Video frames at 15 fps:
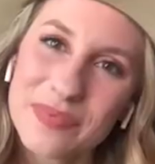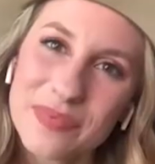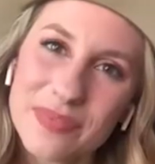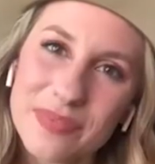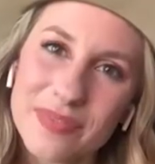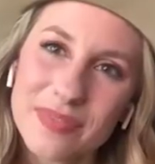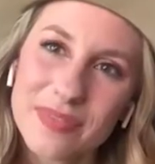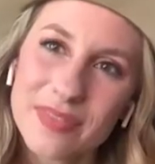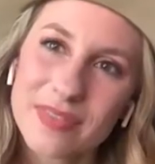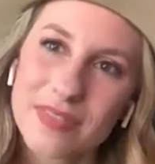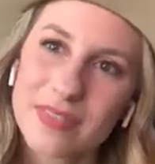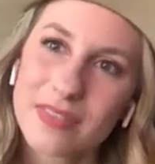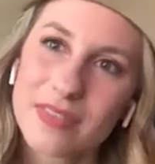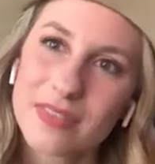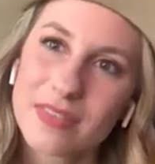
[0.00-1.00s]

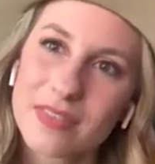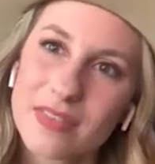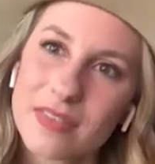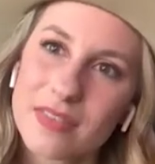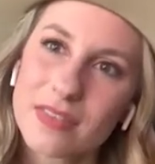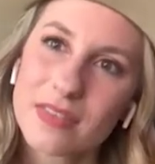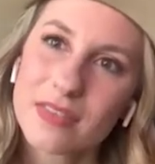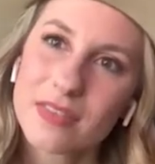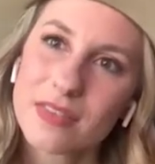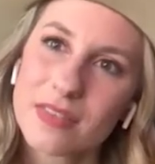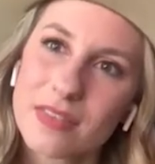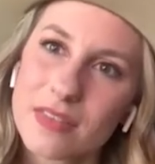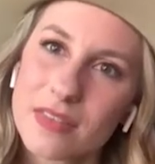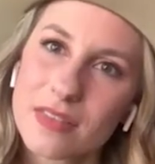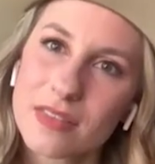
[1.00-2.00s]

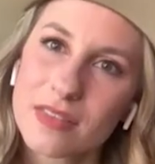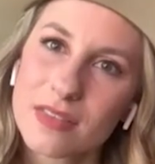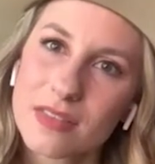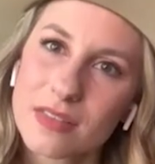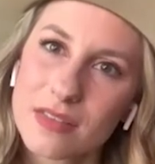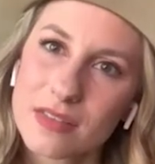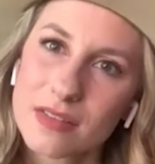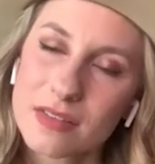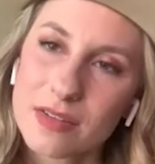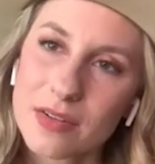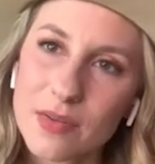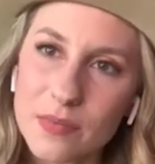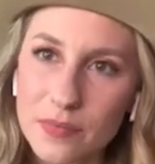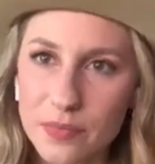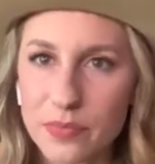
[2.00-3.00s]

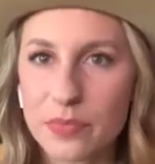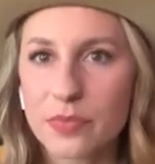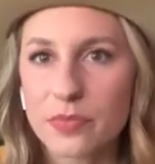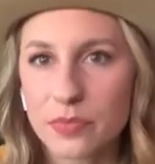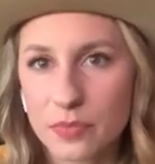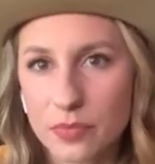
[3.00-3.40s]
This person isn't speaking.